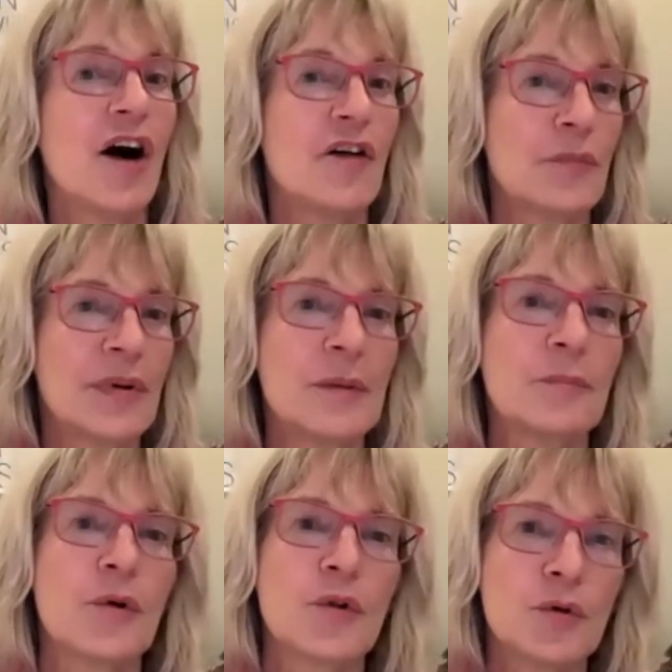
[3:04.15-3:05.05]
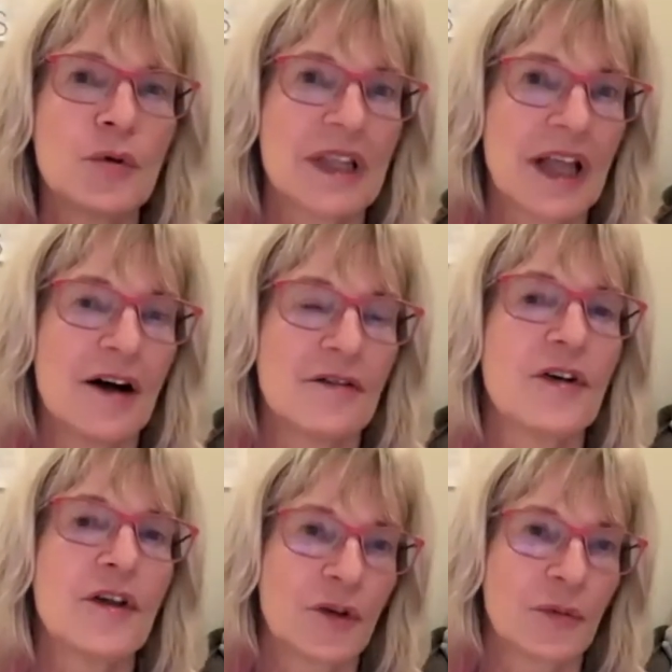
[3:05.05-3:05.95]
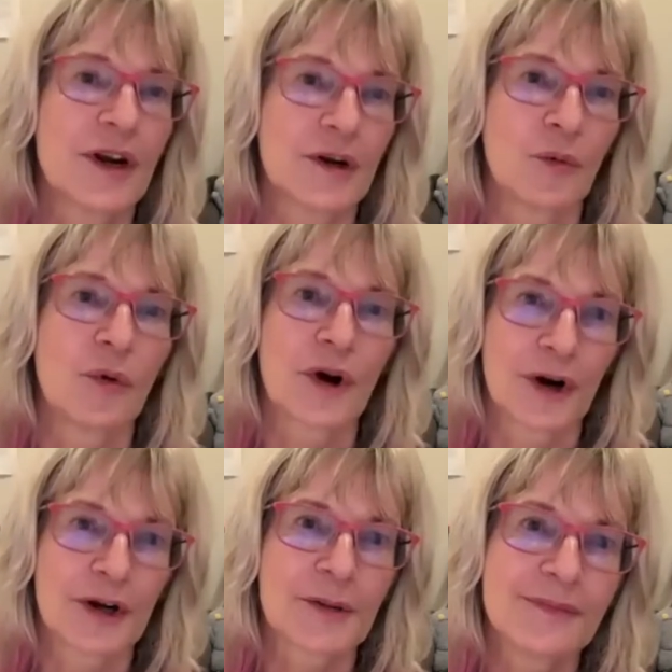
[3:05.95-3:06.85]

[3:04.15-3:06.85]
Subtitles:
of people who love the written word.